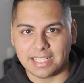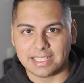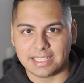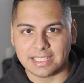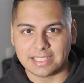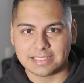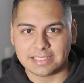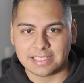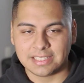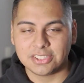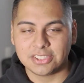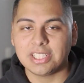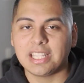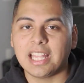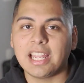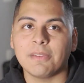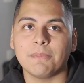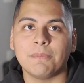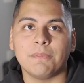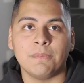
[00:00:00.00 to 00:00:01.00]
I guess there's a
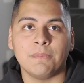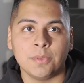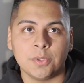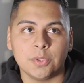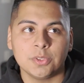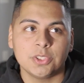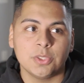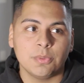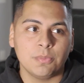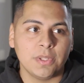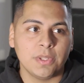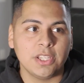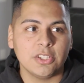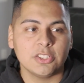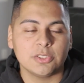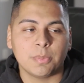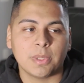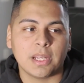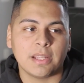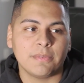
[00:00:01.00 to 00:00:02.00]
lot of YouTube
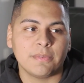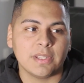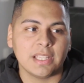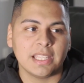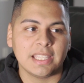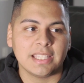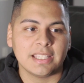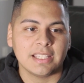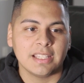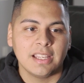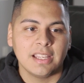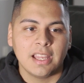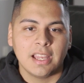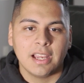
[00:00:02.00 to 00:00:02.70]
videos, but I feel like